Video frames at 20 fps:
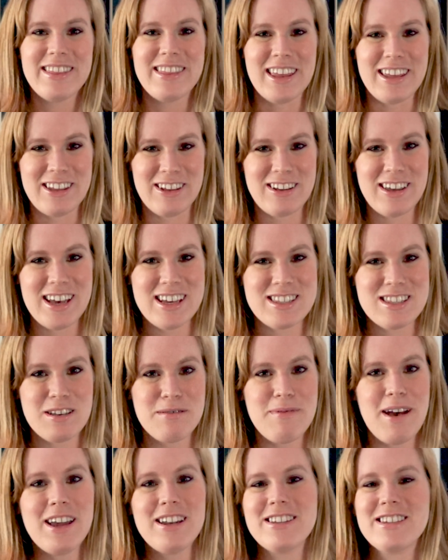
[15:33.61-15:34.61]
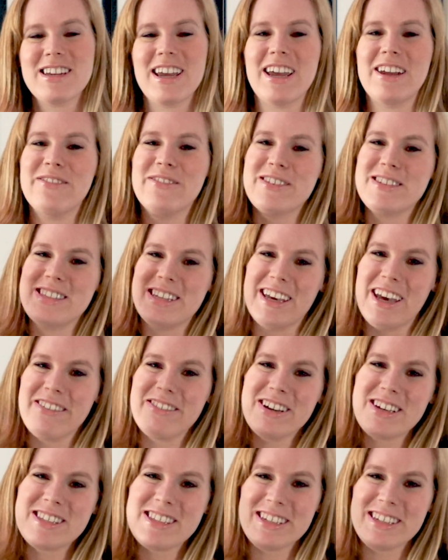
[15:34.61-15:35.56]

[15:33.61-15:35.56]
Thank you guys so much, and we'll see y'all real